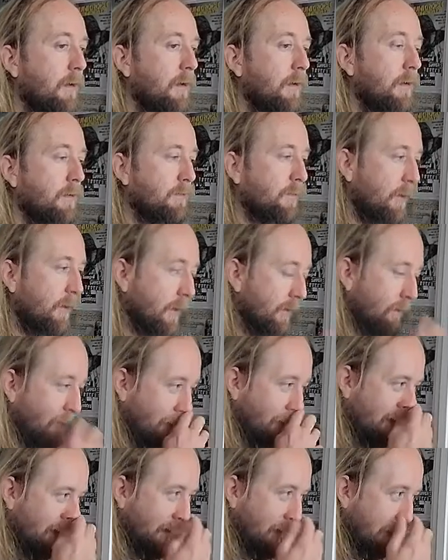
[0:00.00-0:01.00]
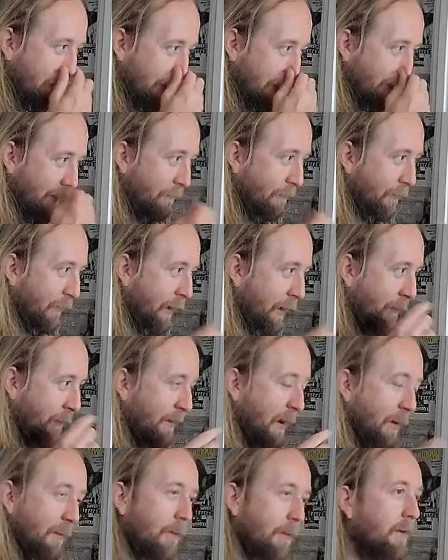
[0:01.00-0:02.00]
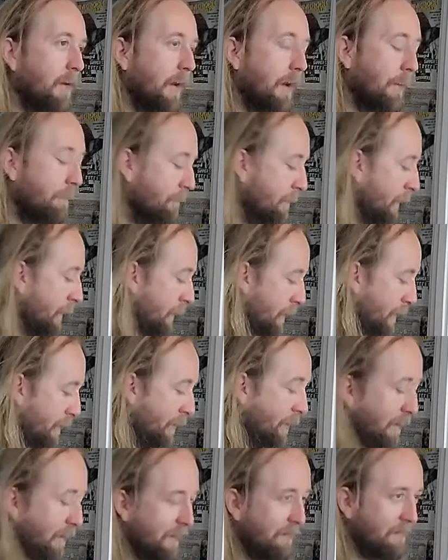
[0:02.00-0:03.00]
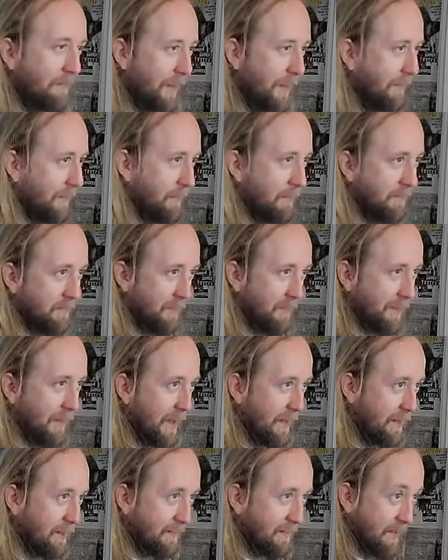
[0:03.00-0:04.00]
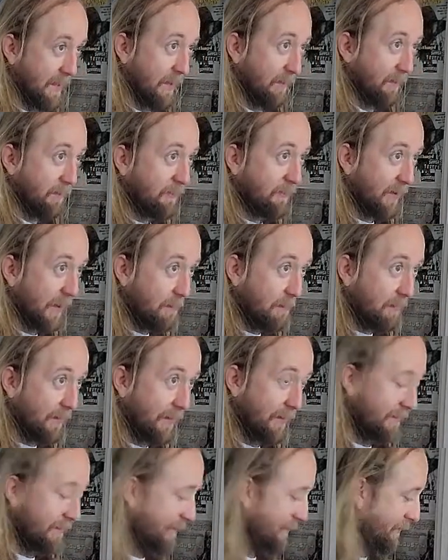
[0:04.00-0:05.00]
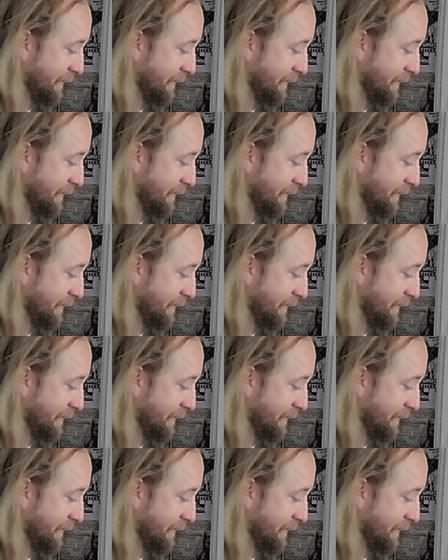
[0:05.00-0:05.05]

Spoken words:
So if you want to get better at playing without looking, you're going to find that there's a lot of these L-shaped things.